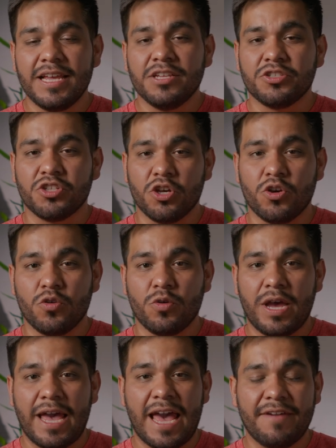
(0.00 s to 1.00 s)

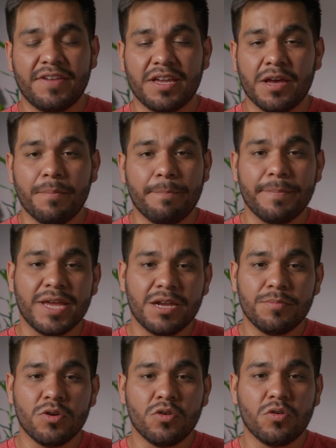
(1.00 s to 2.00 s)
so having a
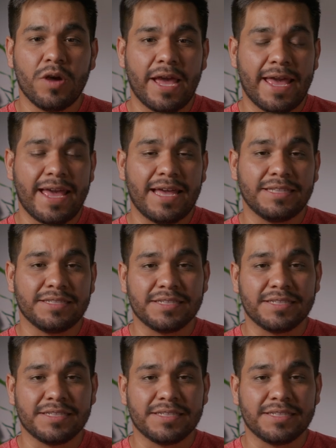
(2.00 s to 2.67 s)
minimal and